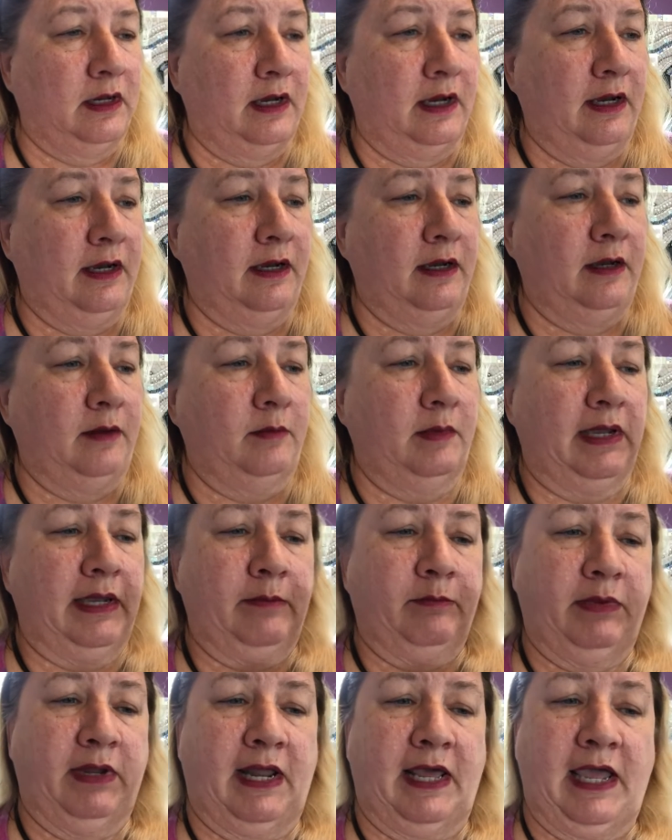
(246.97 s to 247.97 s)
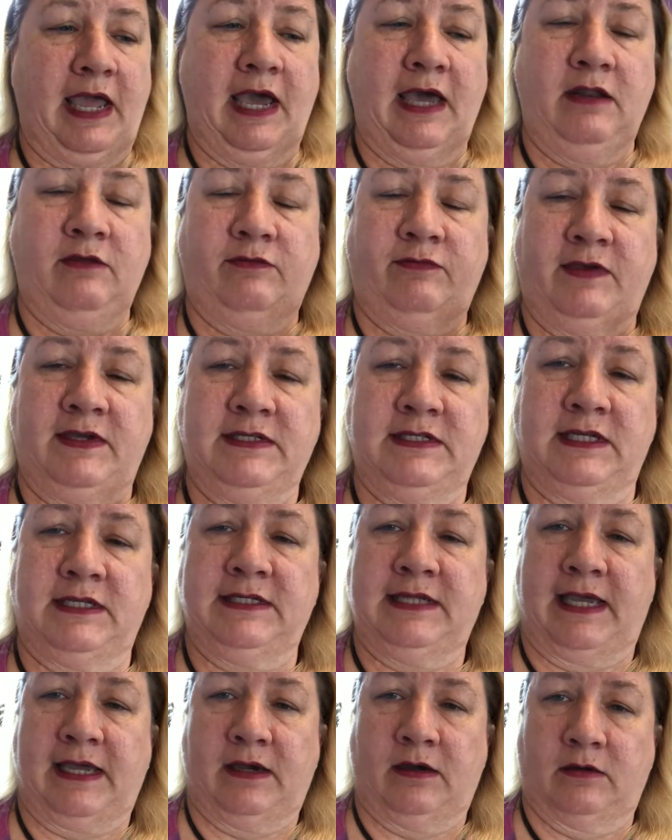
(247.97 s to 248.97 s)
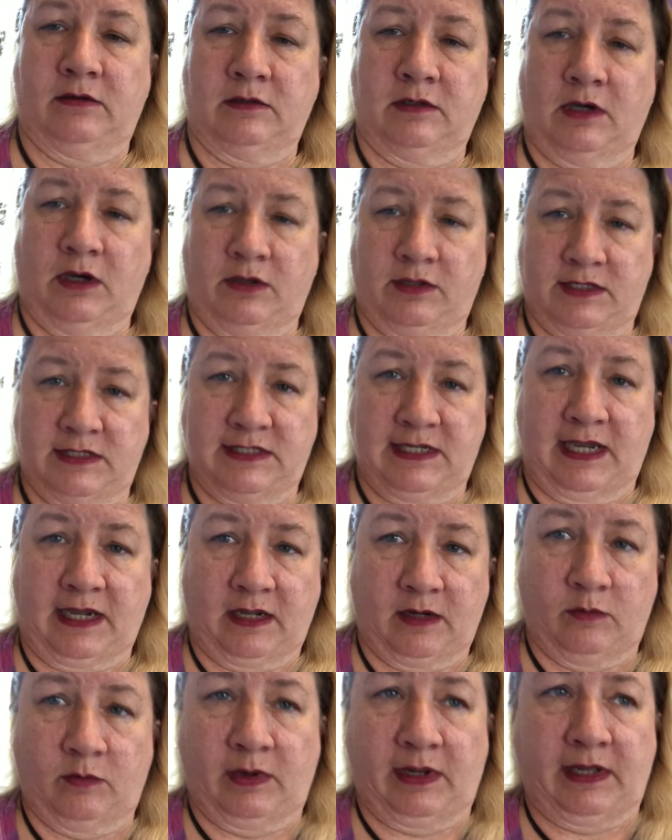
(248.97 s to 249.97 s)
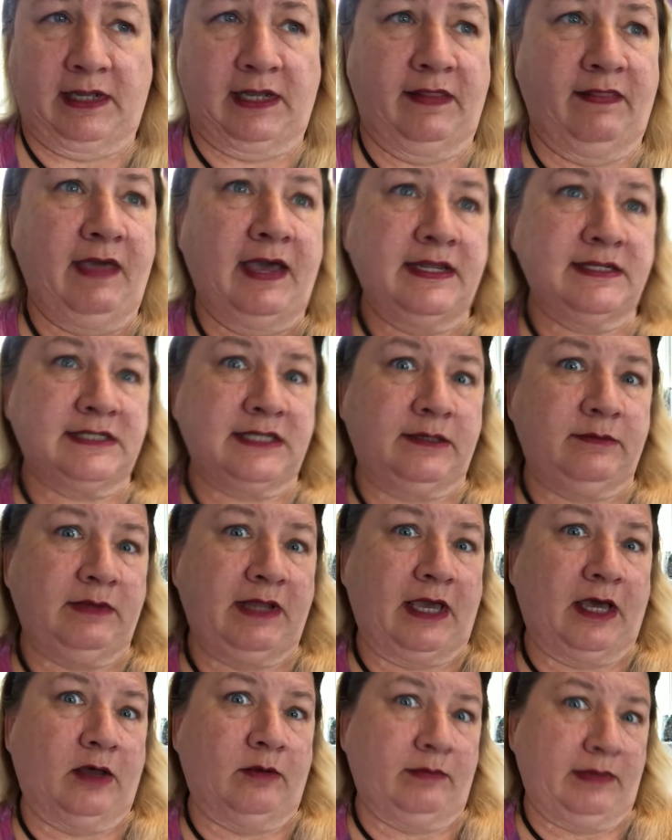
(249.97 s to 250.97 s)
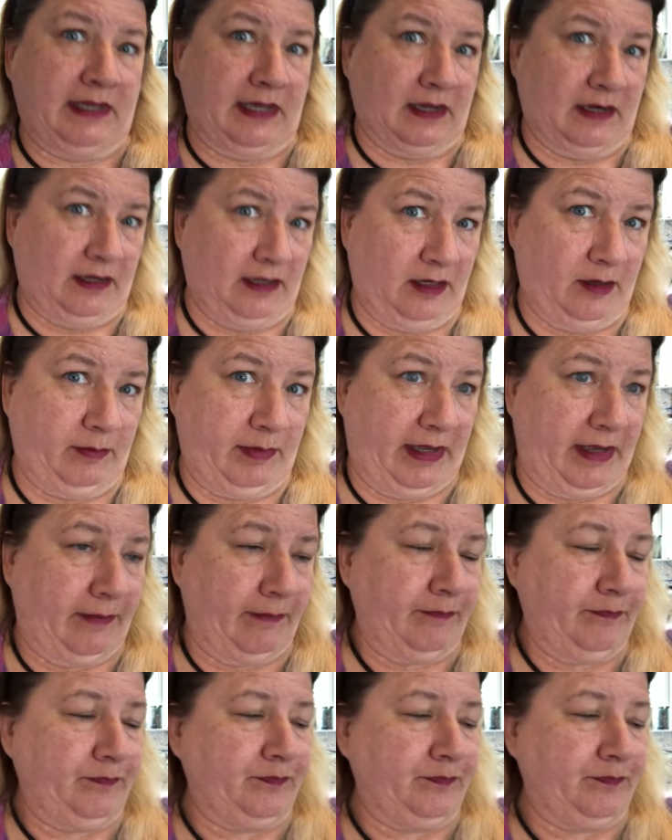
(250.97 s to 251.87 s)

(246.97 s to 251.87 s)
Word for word: Um, but I had it facing down on the second week. And that seemed to help me out a little bit.